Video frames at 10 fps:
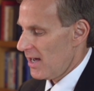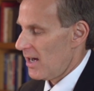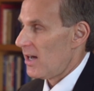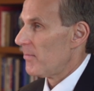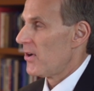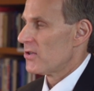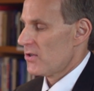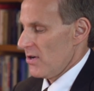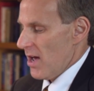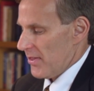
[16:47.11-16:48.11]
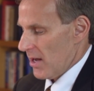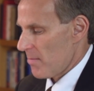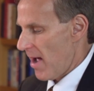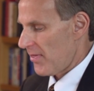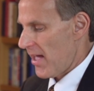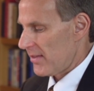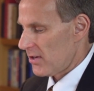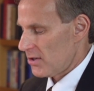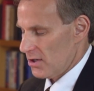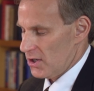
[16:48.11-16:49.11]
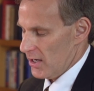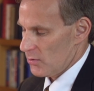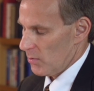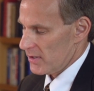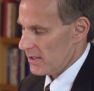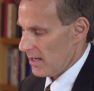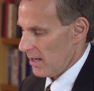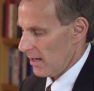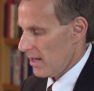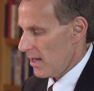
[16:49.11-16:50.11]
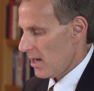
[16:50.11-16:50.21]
Um, there's nothing about that that should change one's thinking